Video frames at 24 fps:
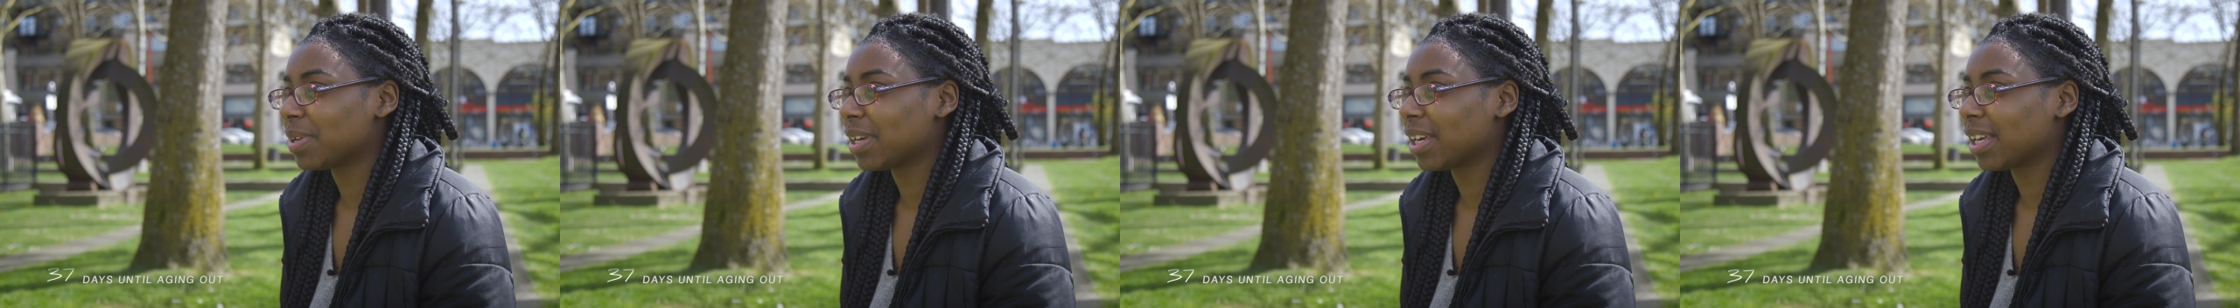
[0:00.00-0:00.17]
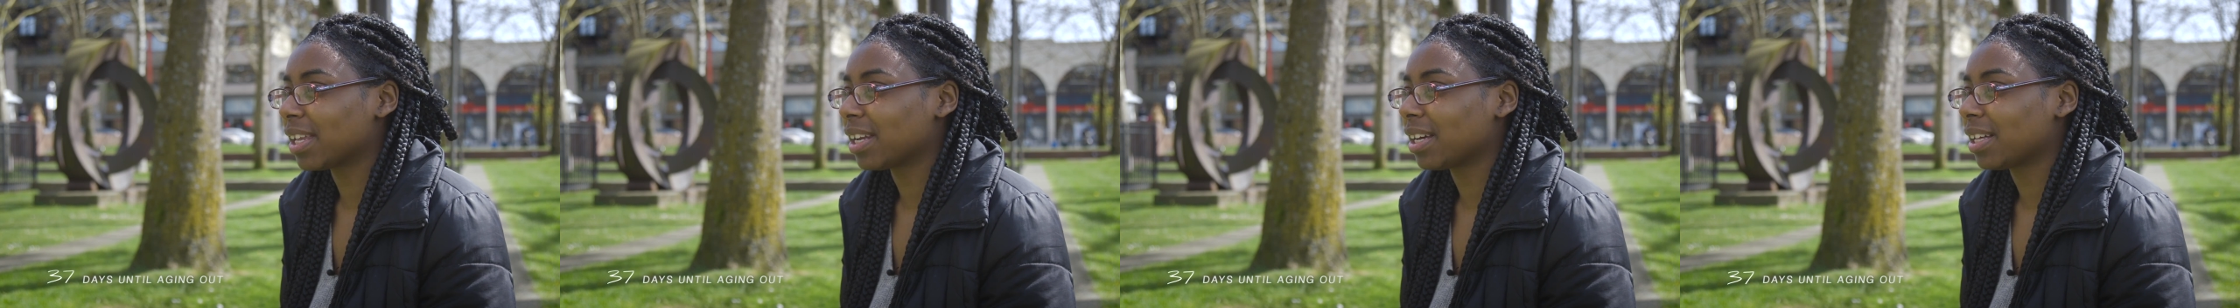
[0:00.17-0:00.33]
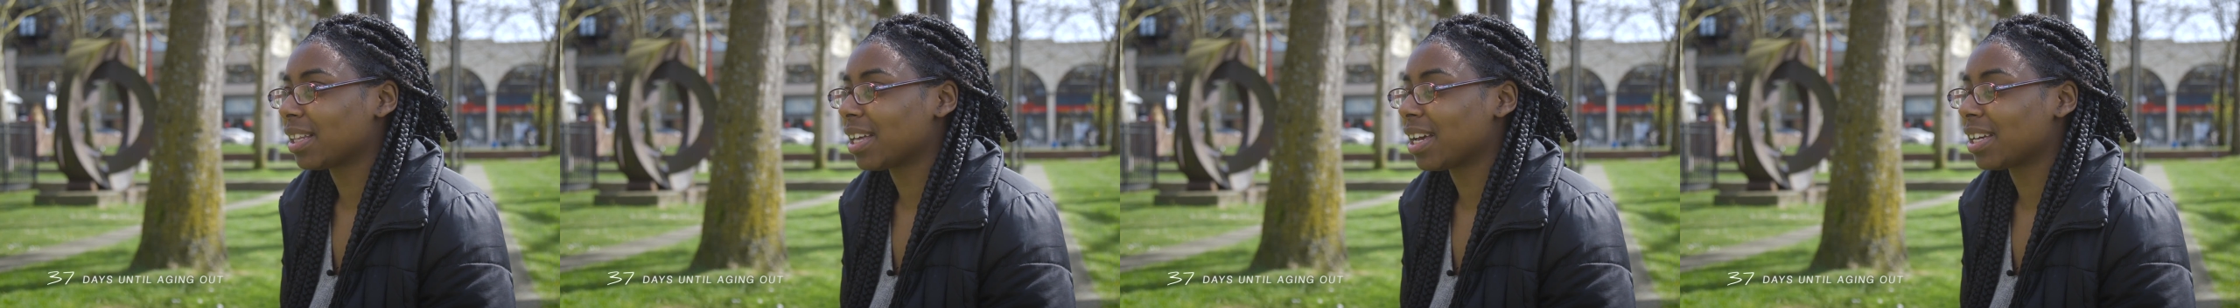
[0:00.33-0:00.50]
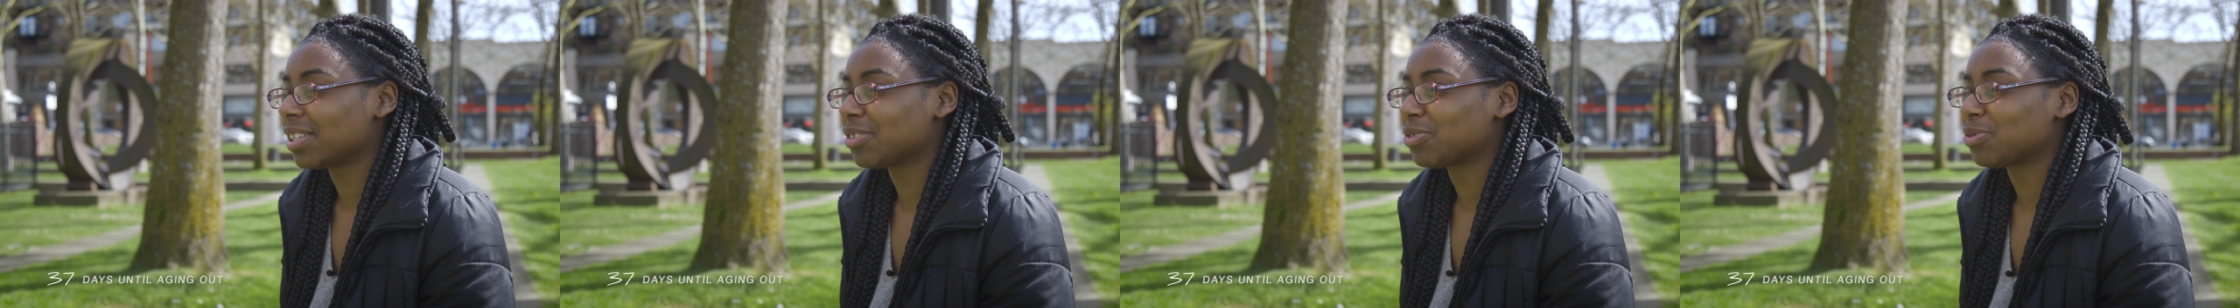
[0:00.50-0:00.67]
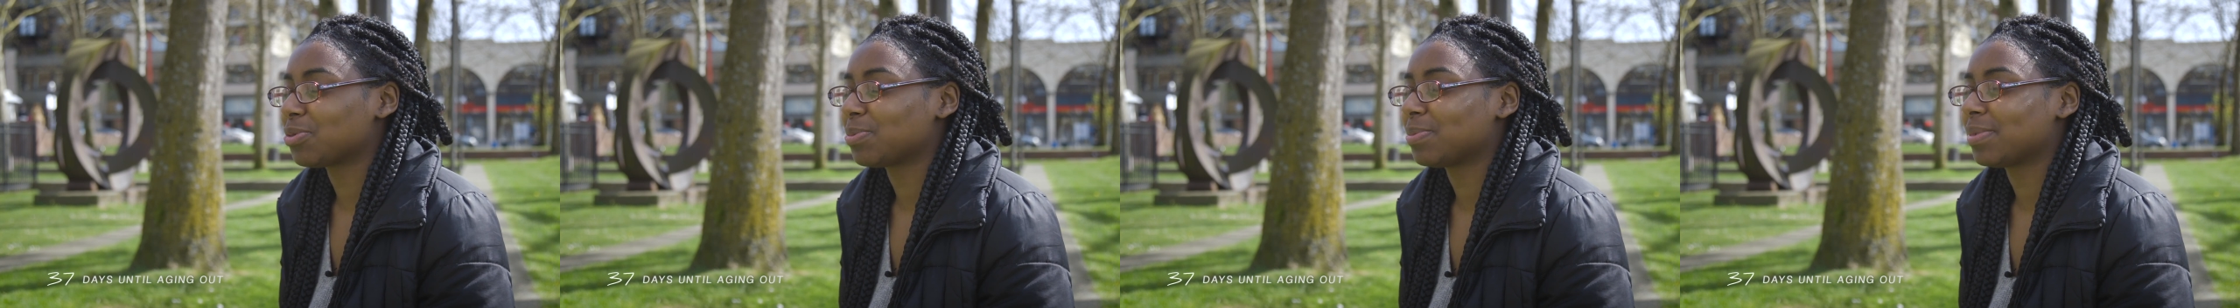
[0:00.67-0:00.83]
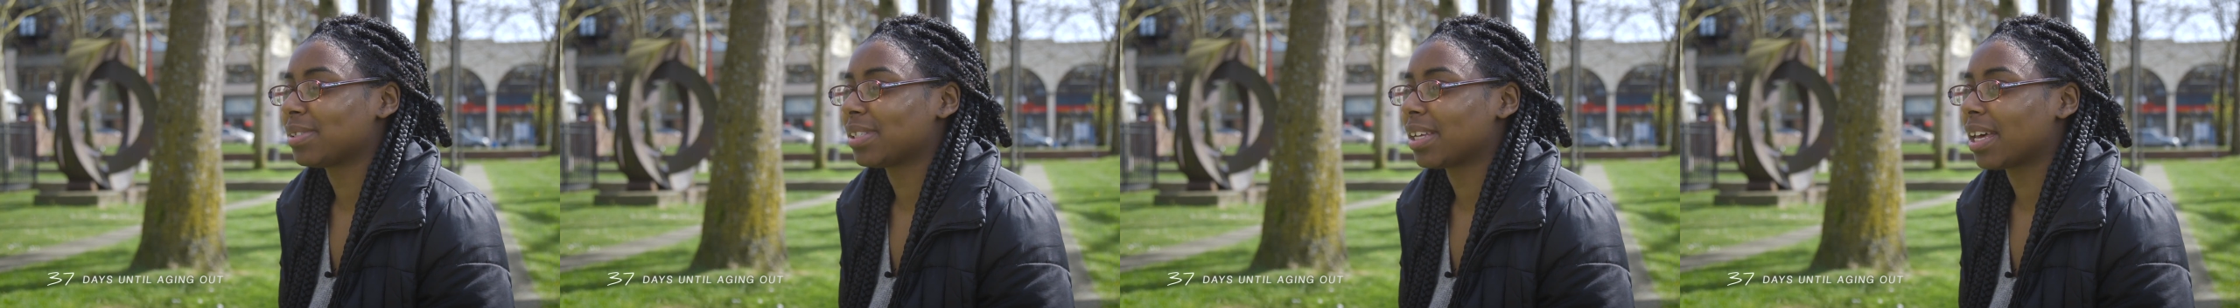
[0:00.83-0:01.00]
being in a
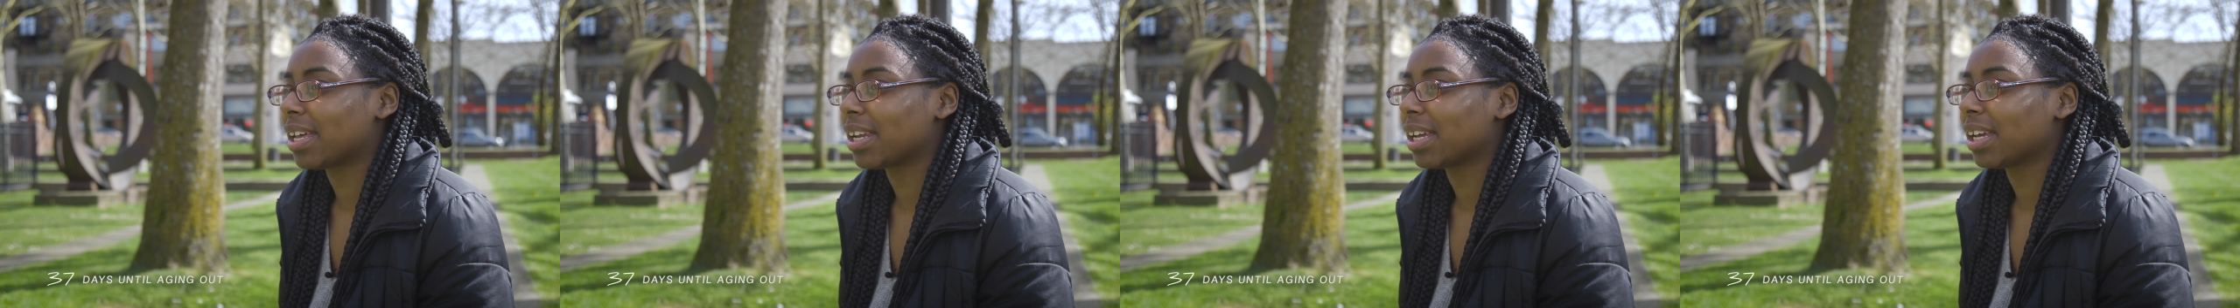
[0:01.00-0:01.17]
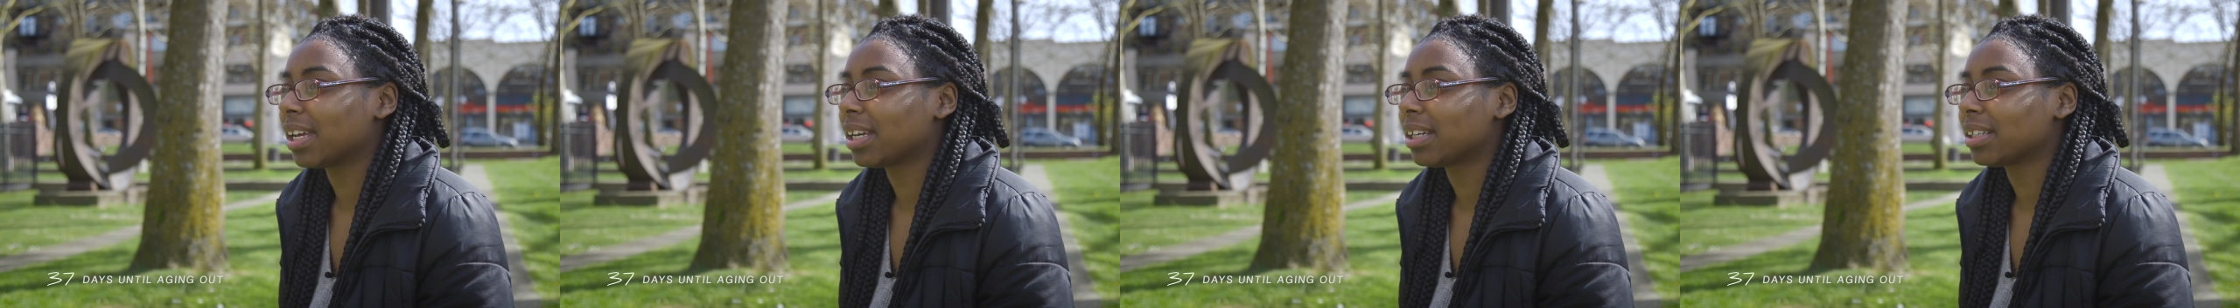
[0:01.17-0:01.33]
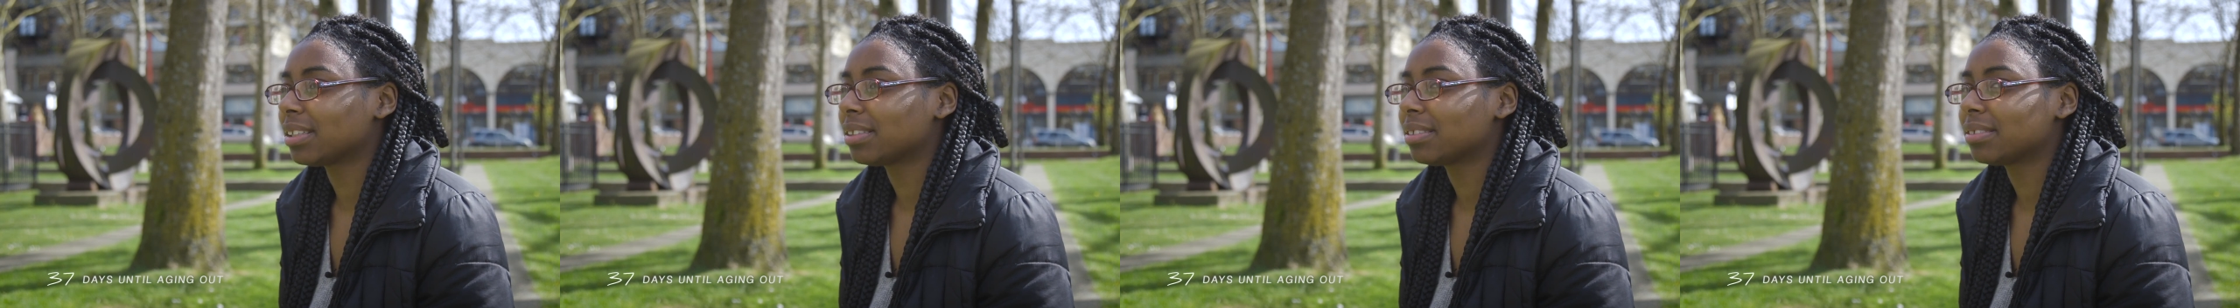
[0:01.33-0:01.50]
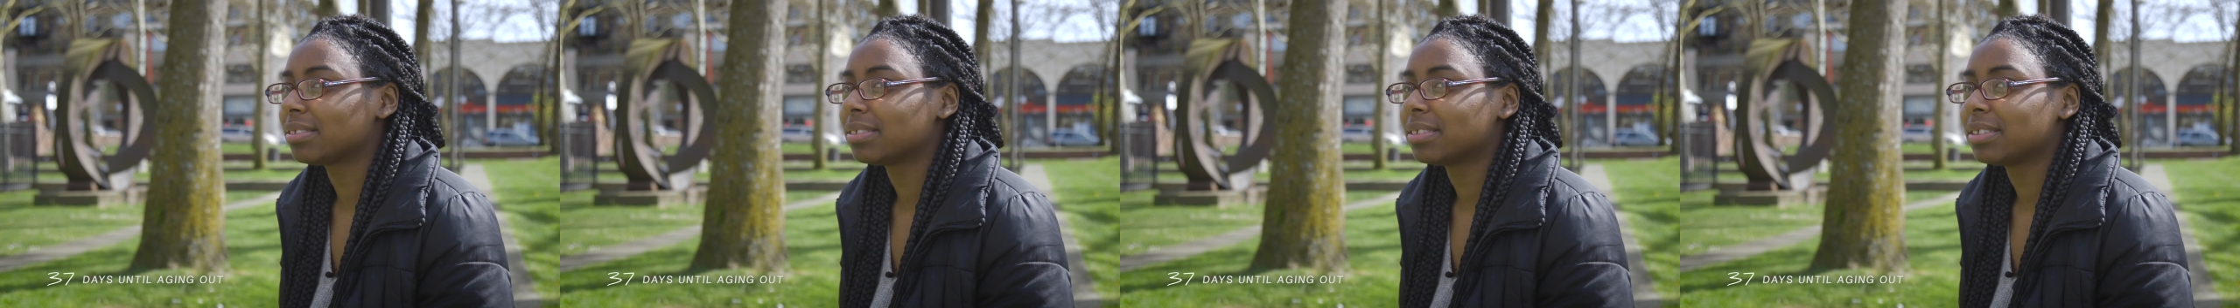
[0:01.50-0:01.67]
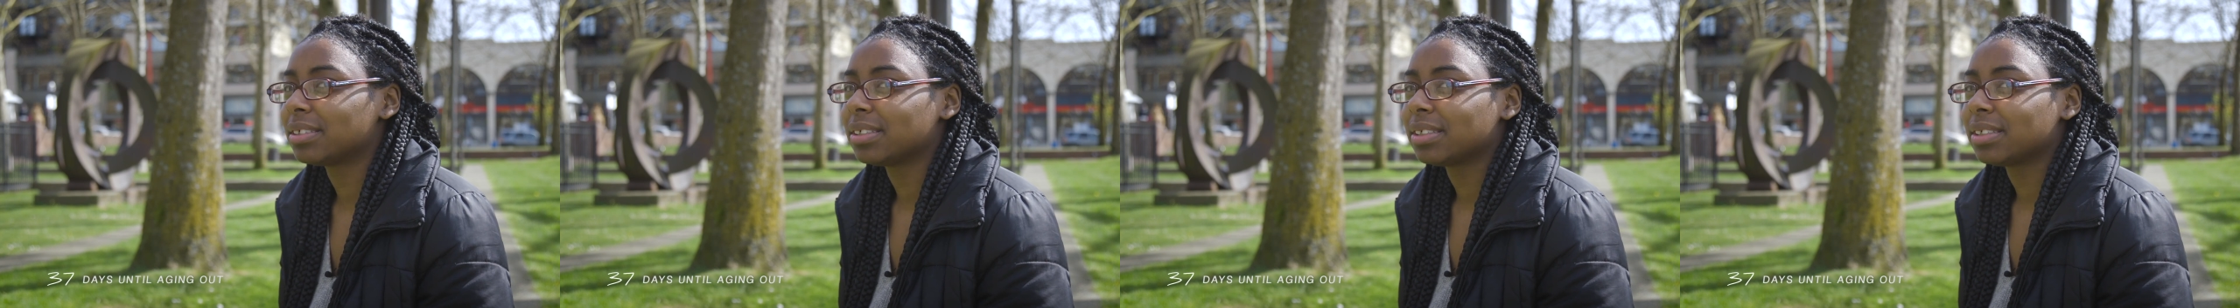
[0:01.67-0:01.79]
classroom setting.